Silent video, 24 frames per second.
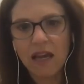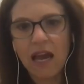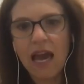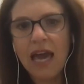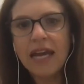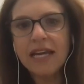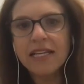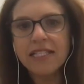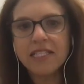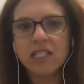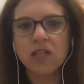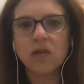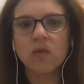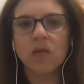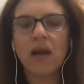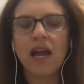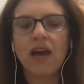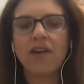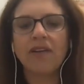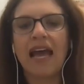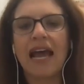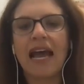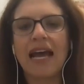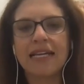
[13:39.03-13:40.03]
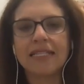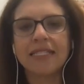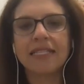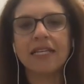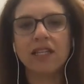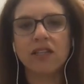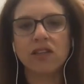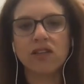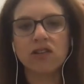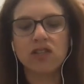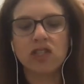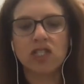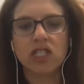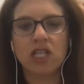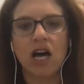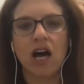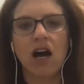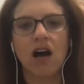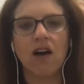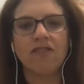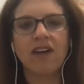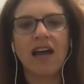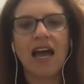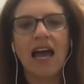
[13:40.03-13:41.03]
And it's around asking
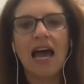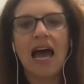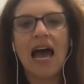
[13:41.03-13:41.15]
yourself,